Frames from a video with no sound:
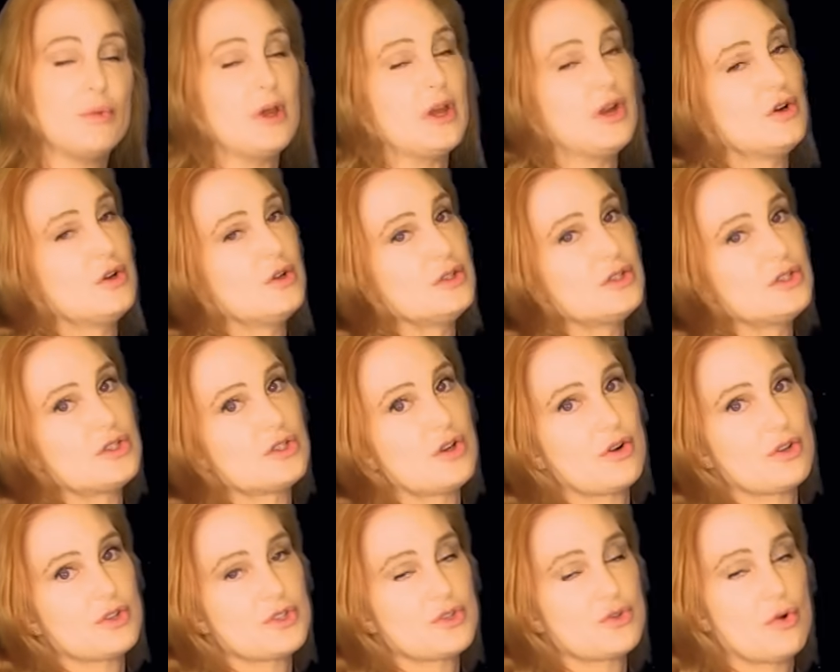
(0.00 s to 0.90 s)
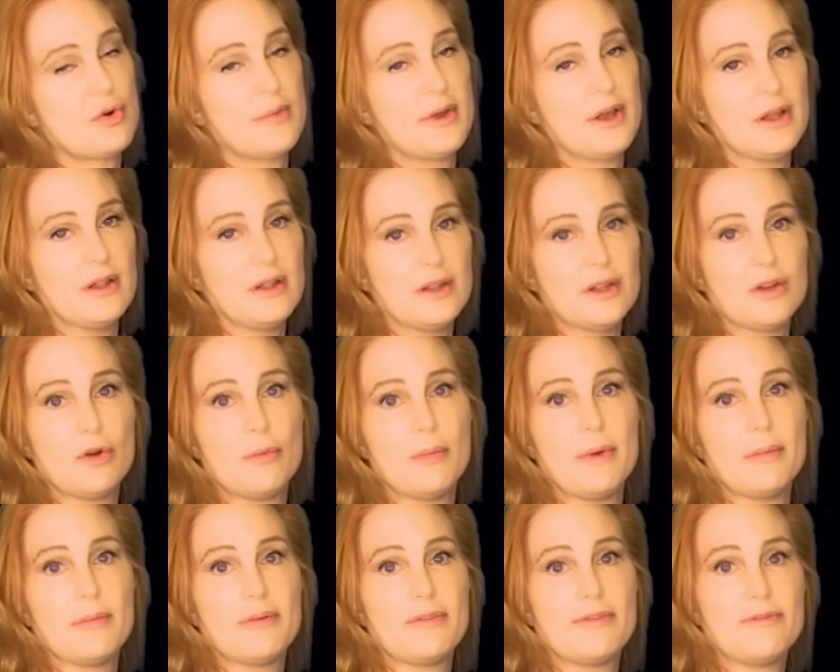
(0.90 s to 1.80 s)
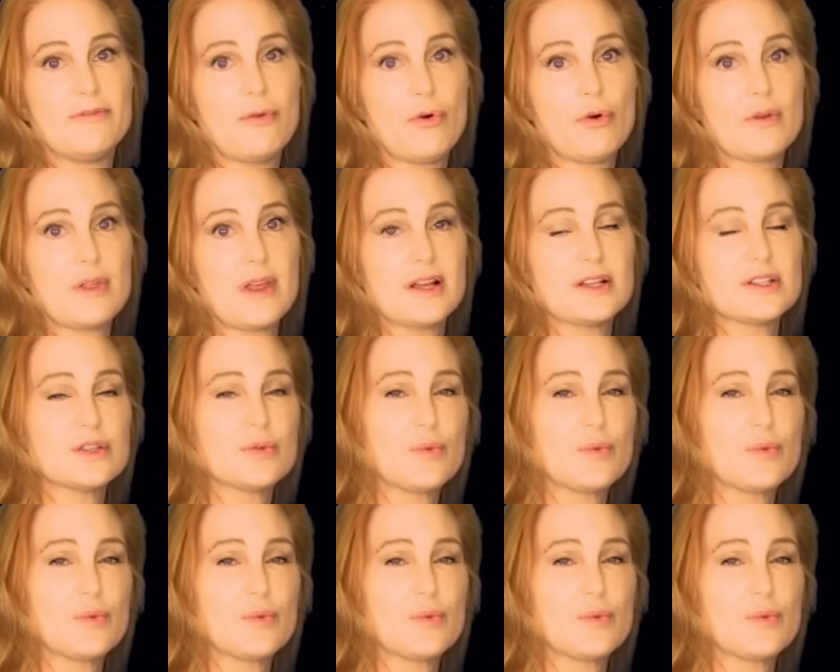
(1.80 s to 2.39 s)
We could start storming a little bit before that,